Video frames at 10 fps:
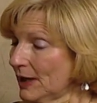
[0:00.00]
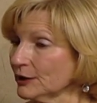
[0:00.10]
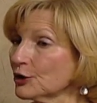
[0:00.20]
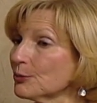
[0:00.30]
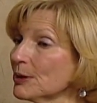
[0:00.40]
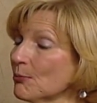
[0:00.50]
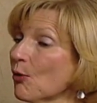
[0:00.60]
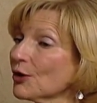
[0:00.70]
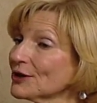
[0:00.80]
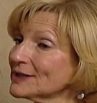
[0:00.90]
a little bit
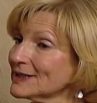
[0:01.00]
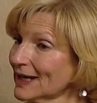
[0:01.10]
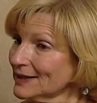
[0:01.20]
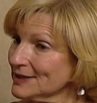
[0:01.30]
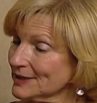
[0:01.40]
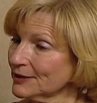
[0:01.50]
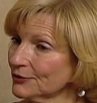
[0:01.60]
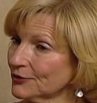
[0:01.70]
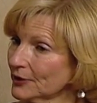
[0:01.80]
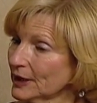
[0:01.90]
more
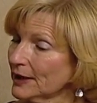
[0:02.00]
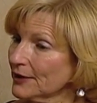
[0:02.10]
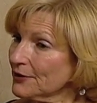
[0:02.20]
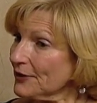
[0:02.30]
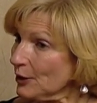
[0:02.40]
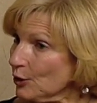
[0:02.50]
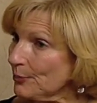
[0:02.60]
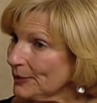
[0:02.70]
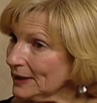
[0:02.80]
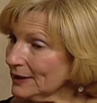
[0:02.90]
intensive
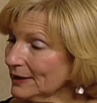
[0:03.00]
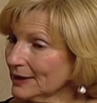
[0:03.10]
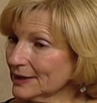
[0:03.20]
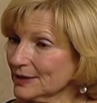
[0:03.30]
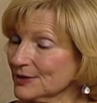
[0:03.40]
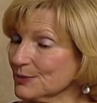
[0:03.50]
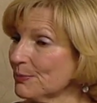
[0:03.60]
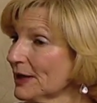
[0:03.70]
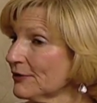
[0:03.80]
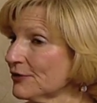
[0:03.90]
therapy is
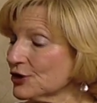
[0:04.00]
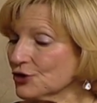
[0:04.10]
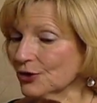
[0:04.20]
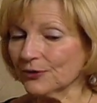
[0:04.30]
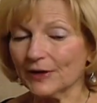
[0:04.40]
beneficial.